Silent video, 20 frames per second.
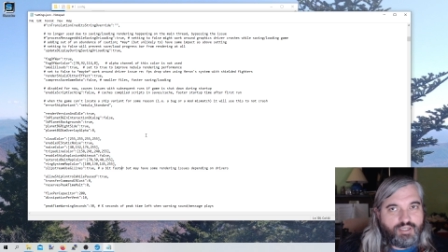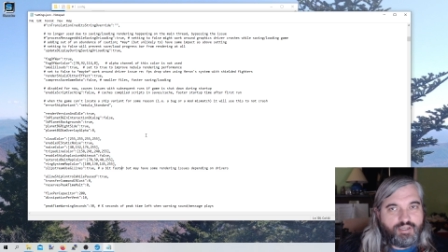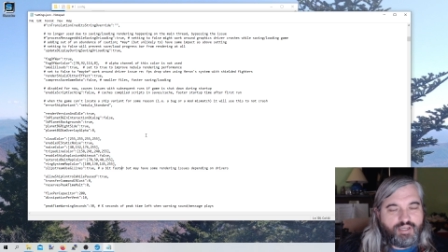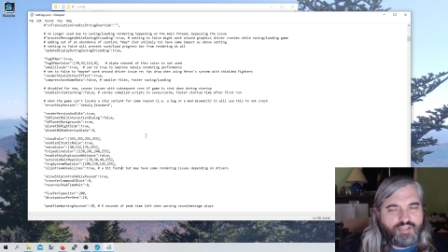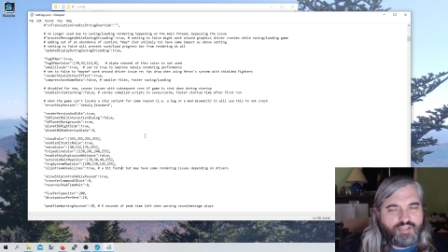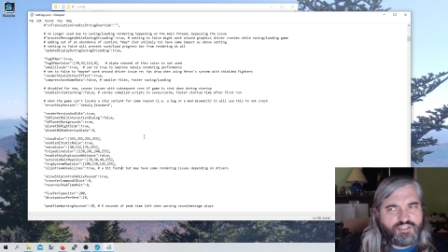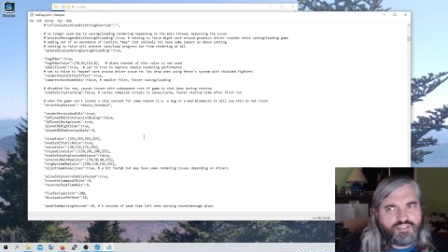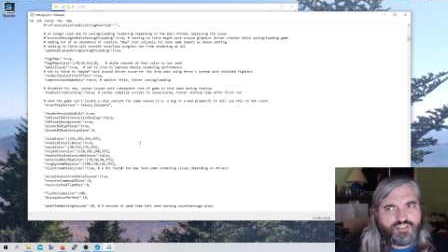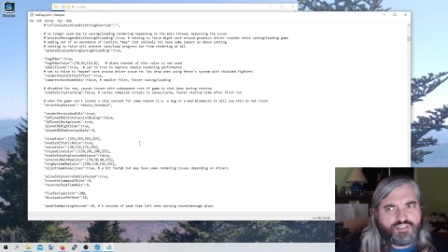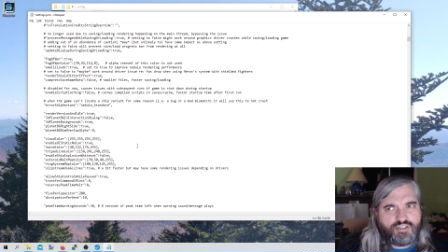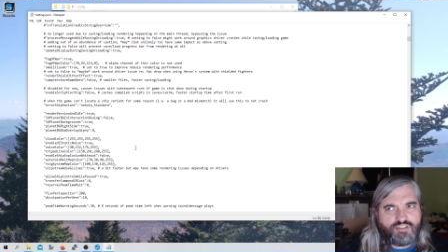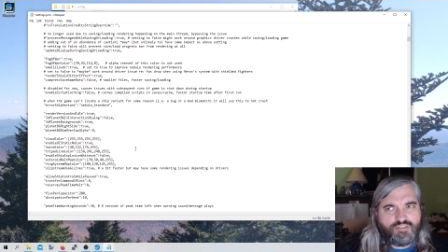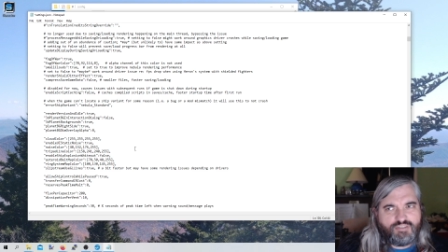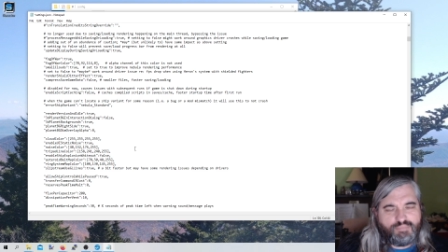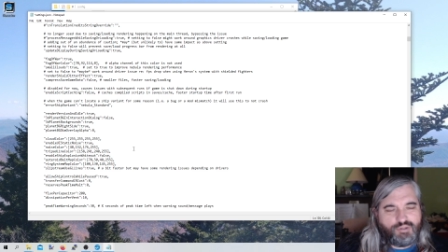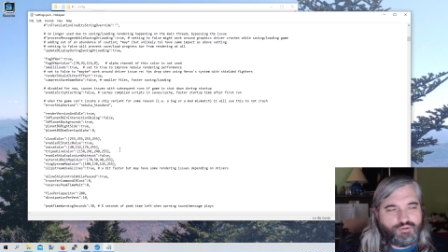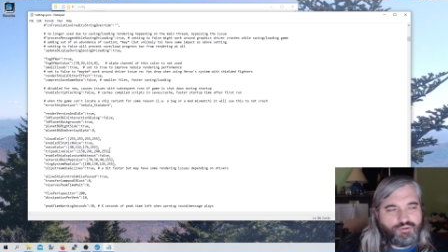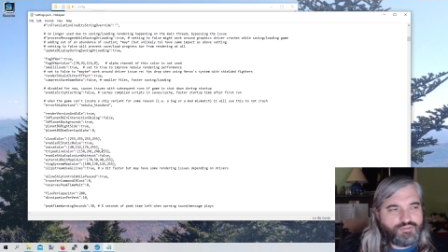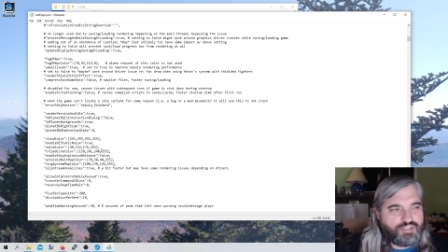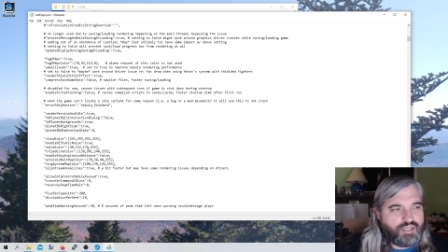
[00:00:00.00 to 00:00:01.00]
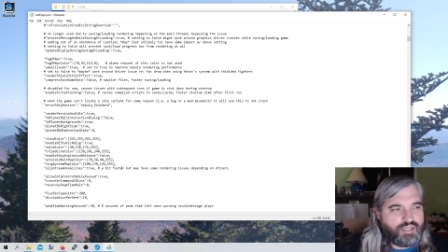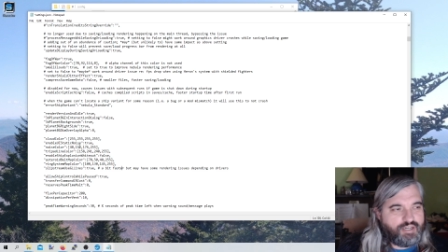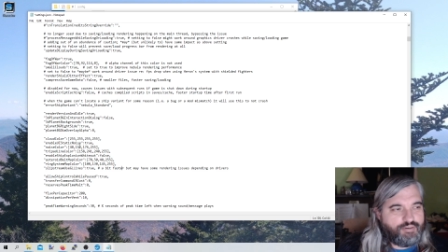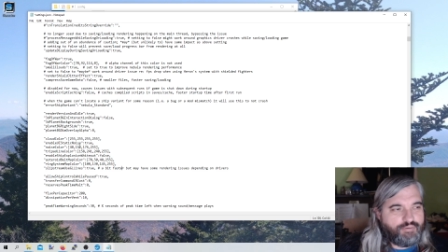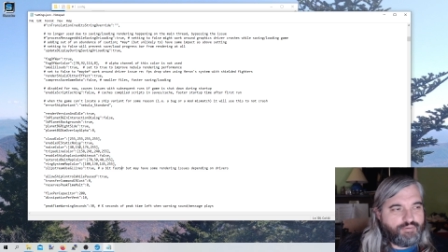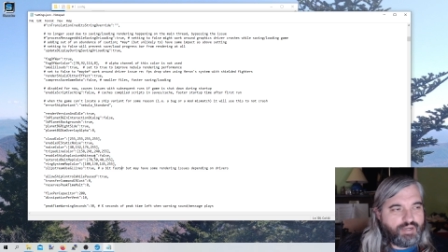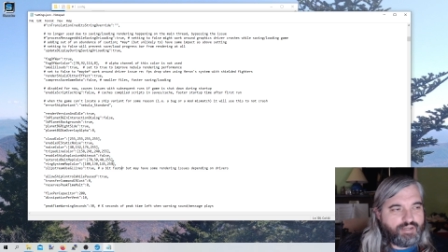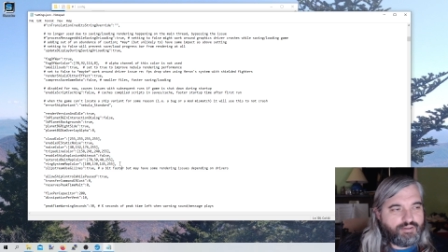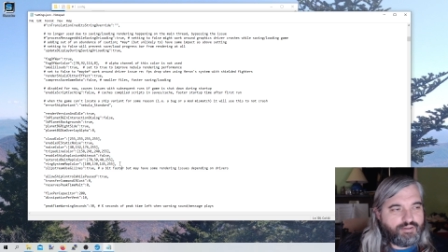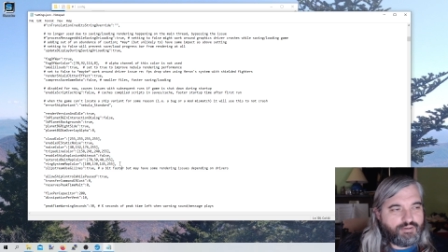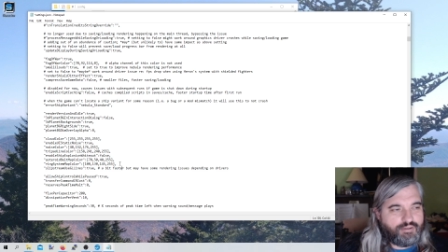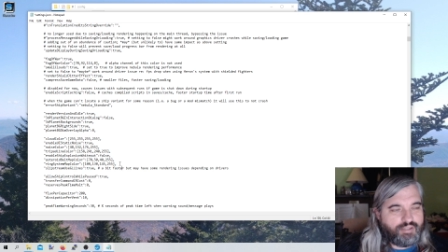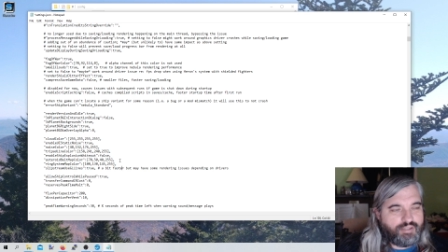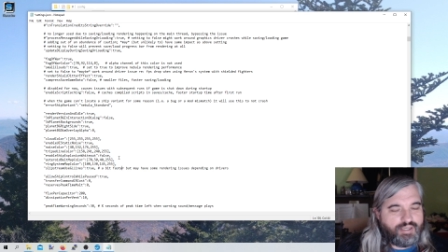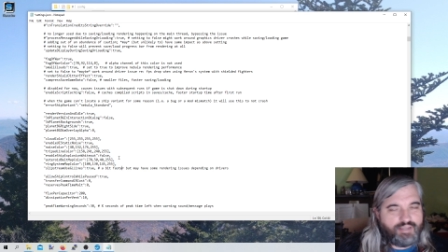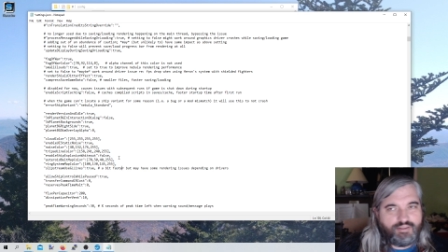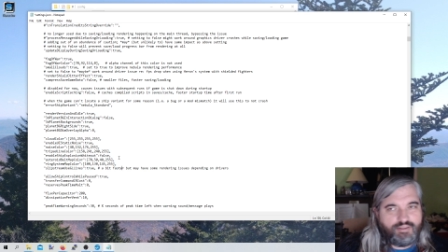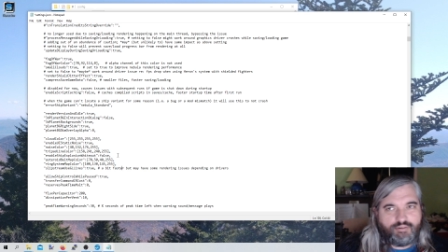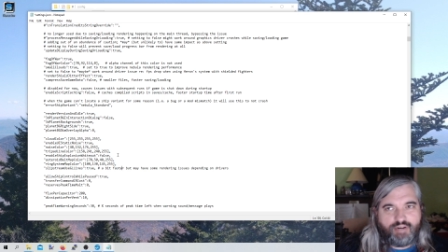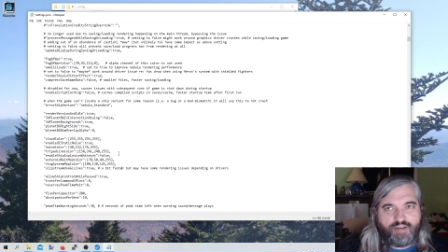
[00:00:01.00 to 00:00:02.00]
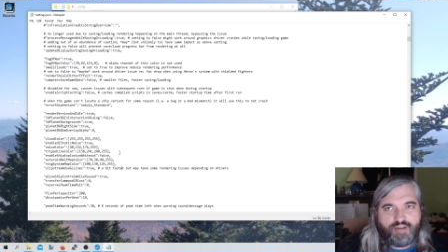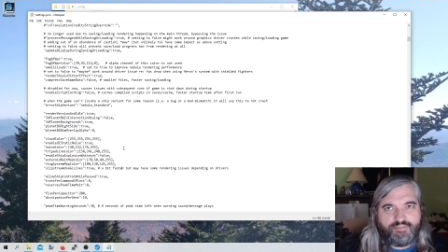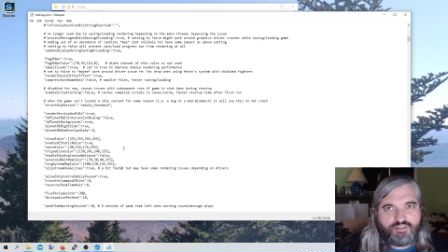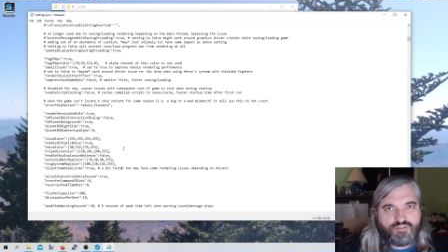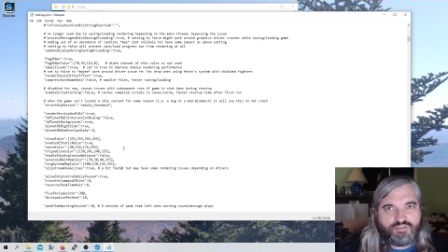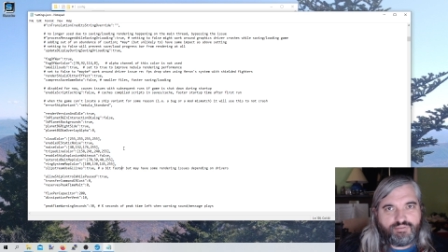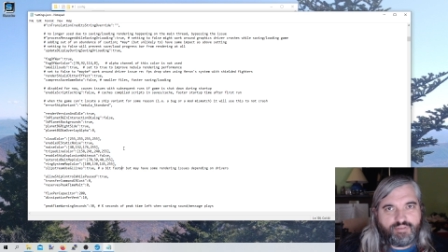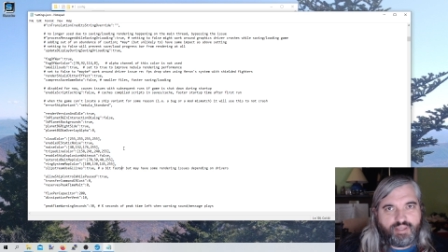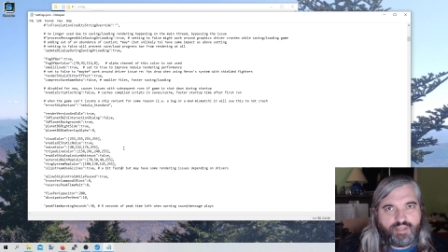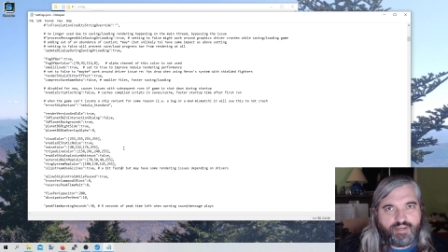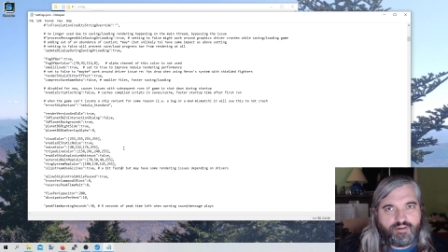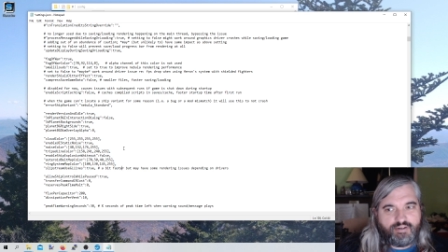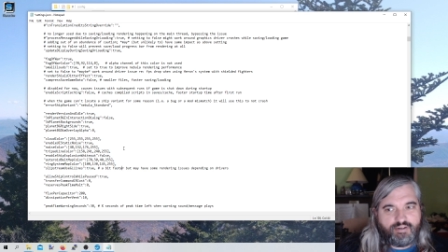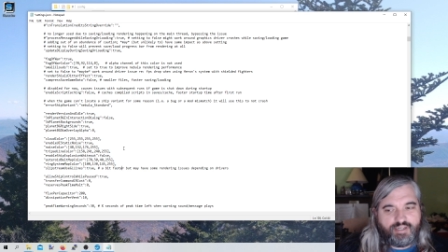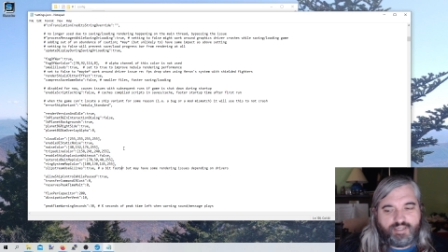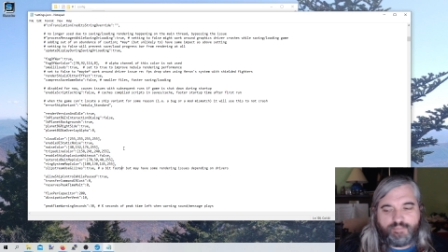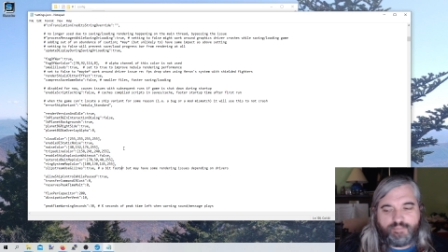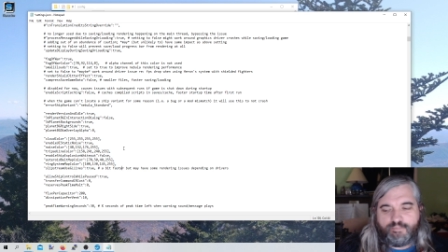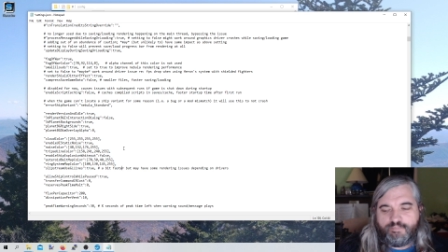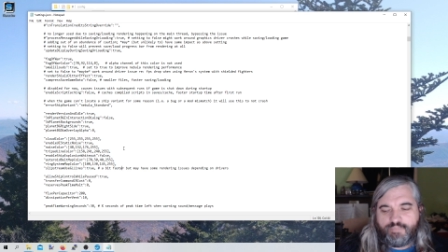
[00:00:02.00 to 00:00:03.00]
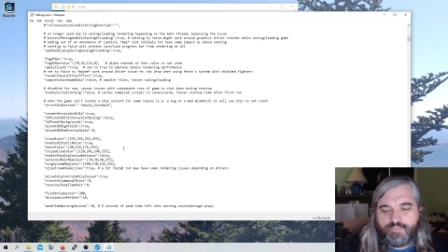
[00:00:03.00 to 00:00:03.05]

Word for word: It just explodes kind of regularly, and the graphics for that are neat.